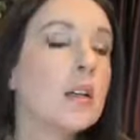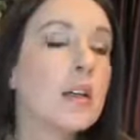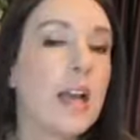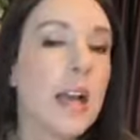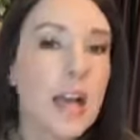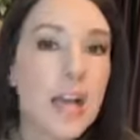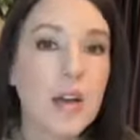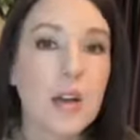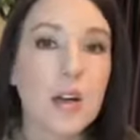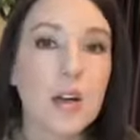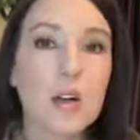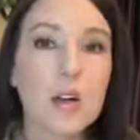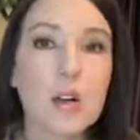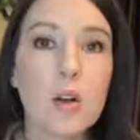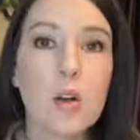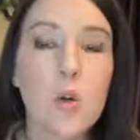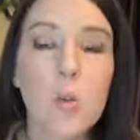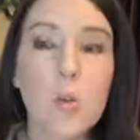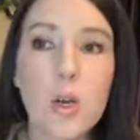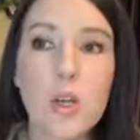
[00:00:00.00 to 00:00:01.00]
anger
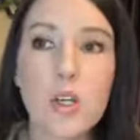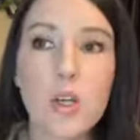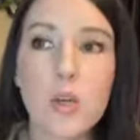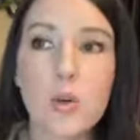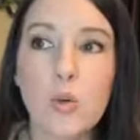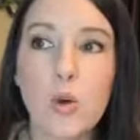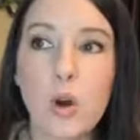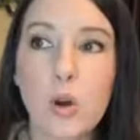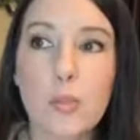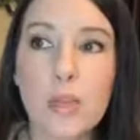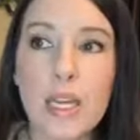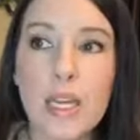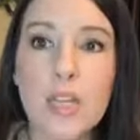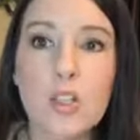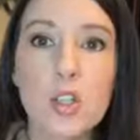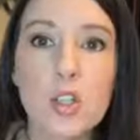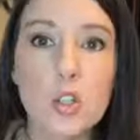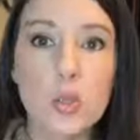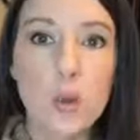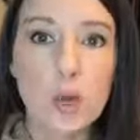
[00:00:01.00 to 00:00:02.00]
when you are begin
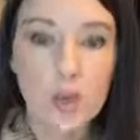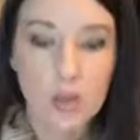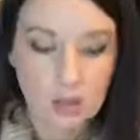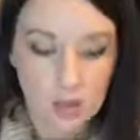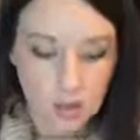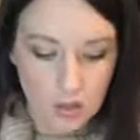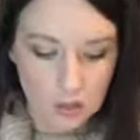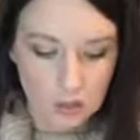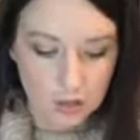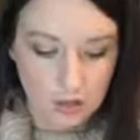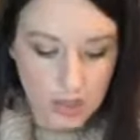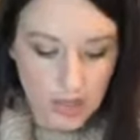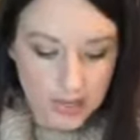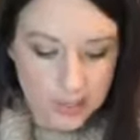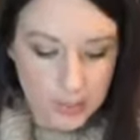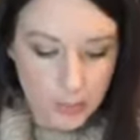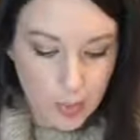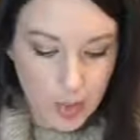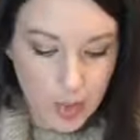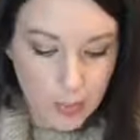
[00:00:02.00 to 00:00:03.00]
to dwell on
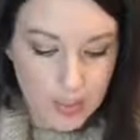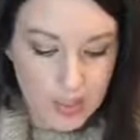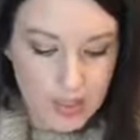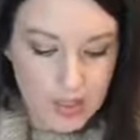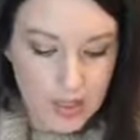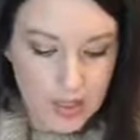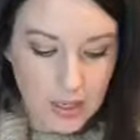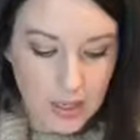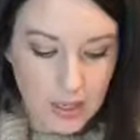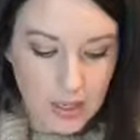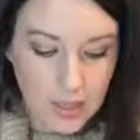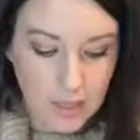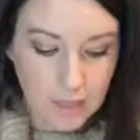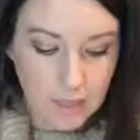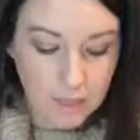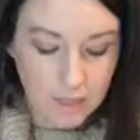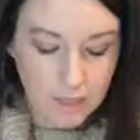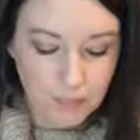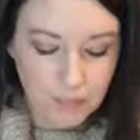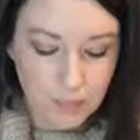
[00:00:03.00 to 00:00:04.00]
God's promise. It, um,
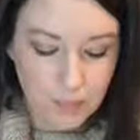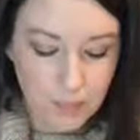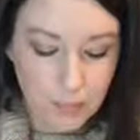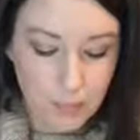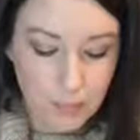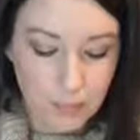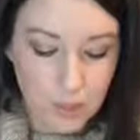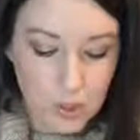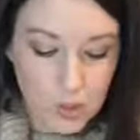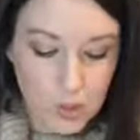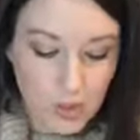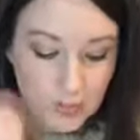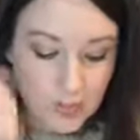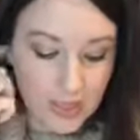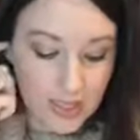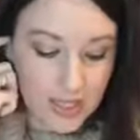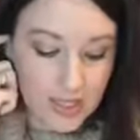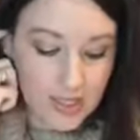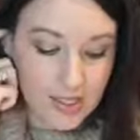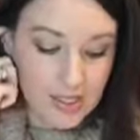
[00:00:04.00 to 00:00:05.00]
Romans 12
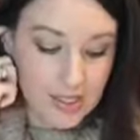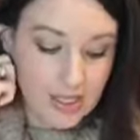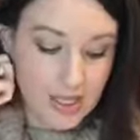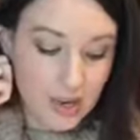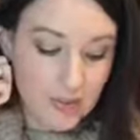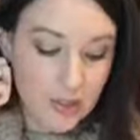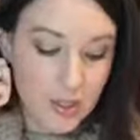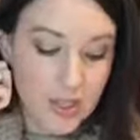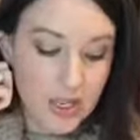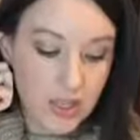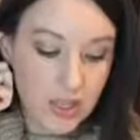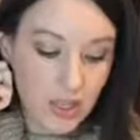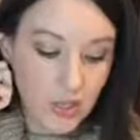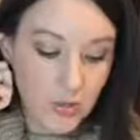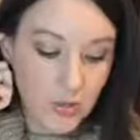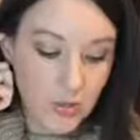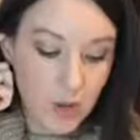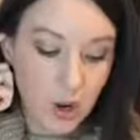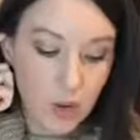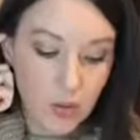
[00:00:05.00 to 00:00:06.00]
19 says, Never take
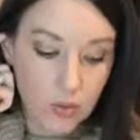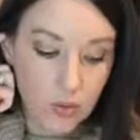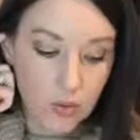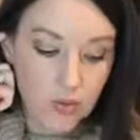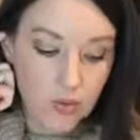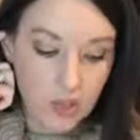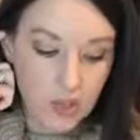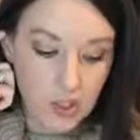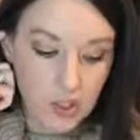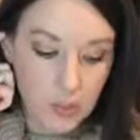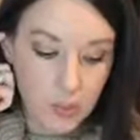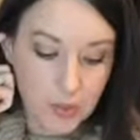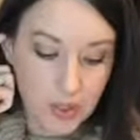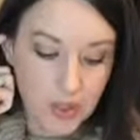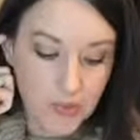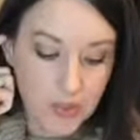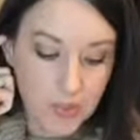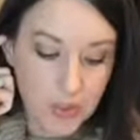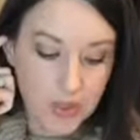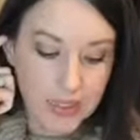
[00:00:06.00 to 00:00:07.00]
your own revenge,
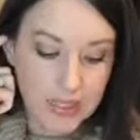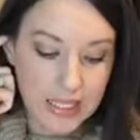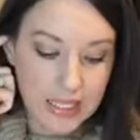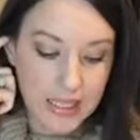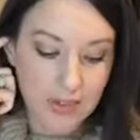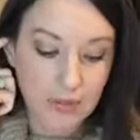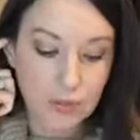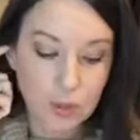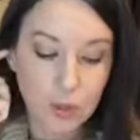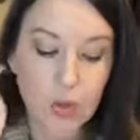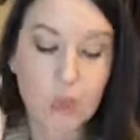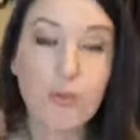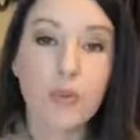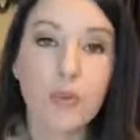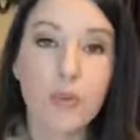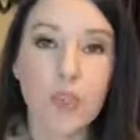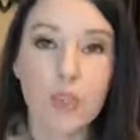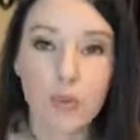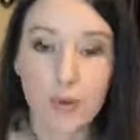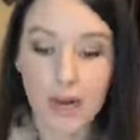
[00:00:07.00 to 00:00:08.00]
beloved, but leave room for
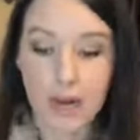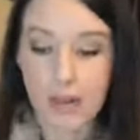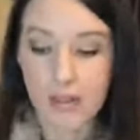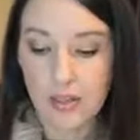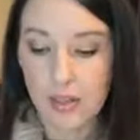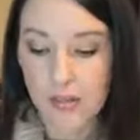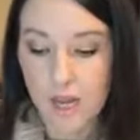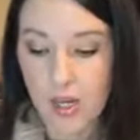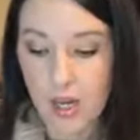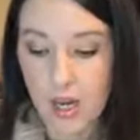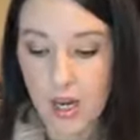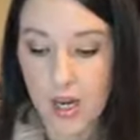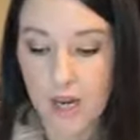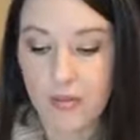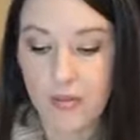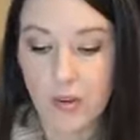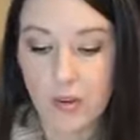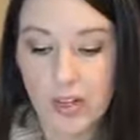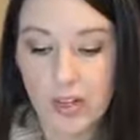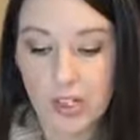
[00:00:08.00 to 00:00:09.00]
the wrath of God,
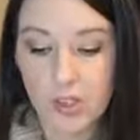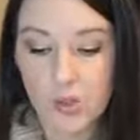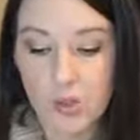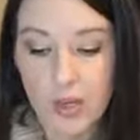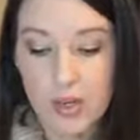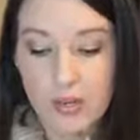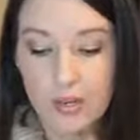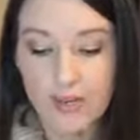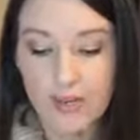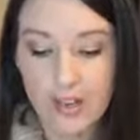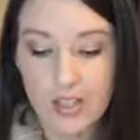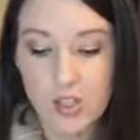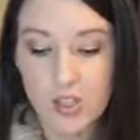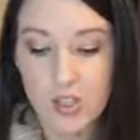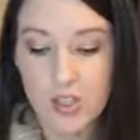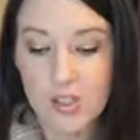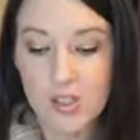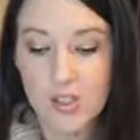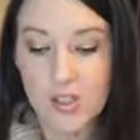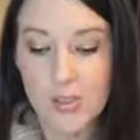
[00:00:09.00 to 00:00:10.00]
for it is written,
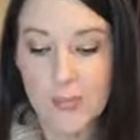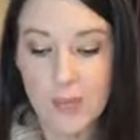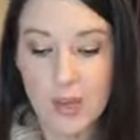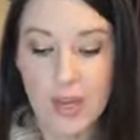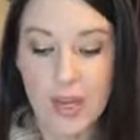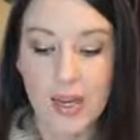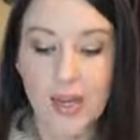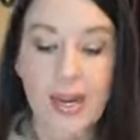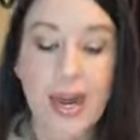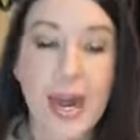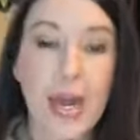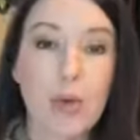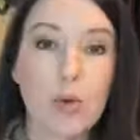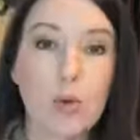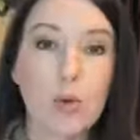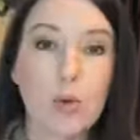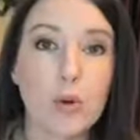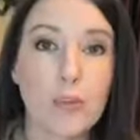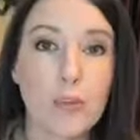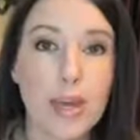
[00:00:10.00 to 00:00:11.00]
Vengeance is mine, I will
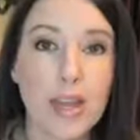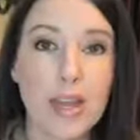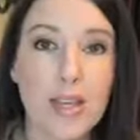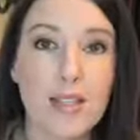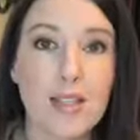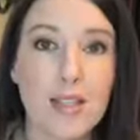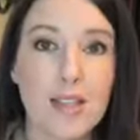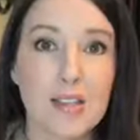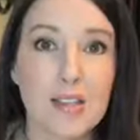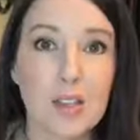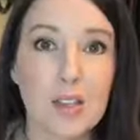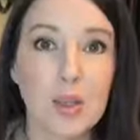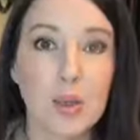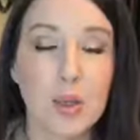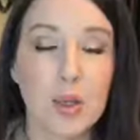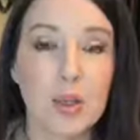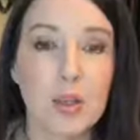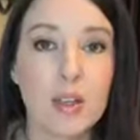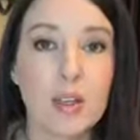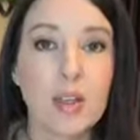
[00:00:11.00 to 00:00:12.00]
repay, says the
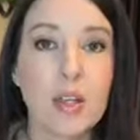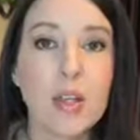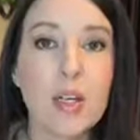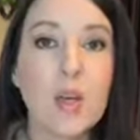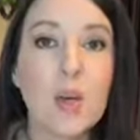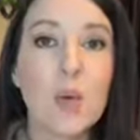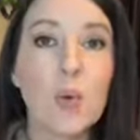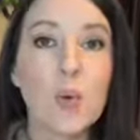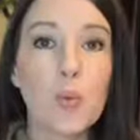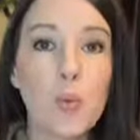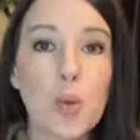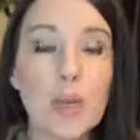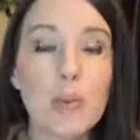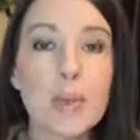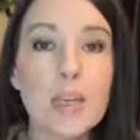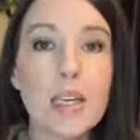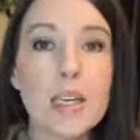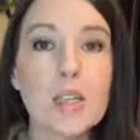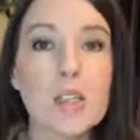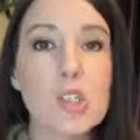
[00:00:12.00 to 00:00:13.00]
Lord. When we
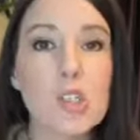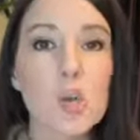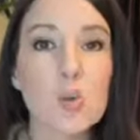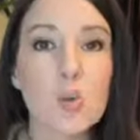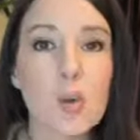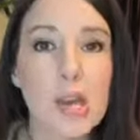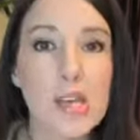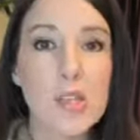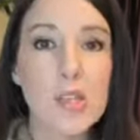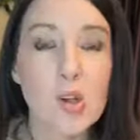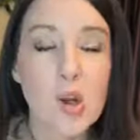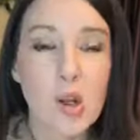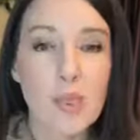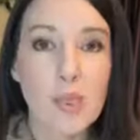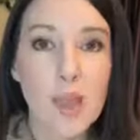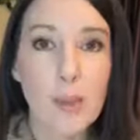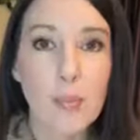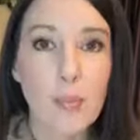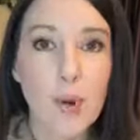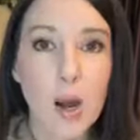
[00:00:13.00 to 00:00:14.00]
begin to rest on
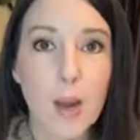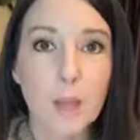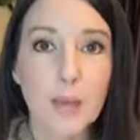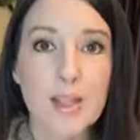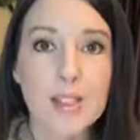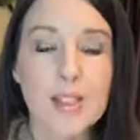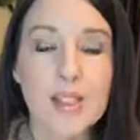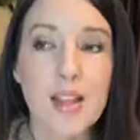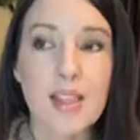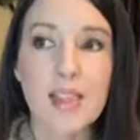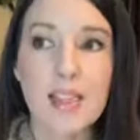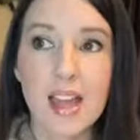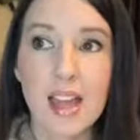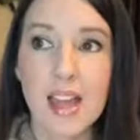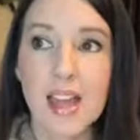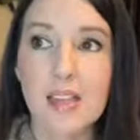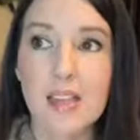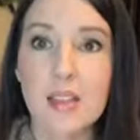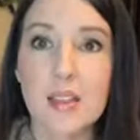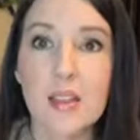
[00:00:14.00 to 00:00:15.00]
that promise
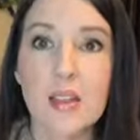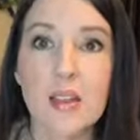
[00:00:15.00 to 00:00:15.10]
that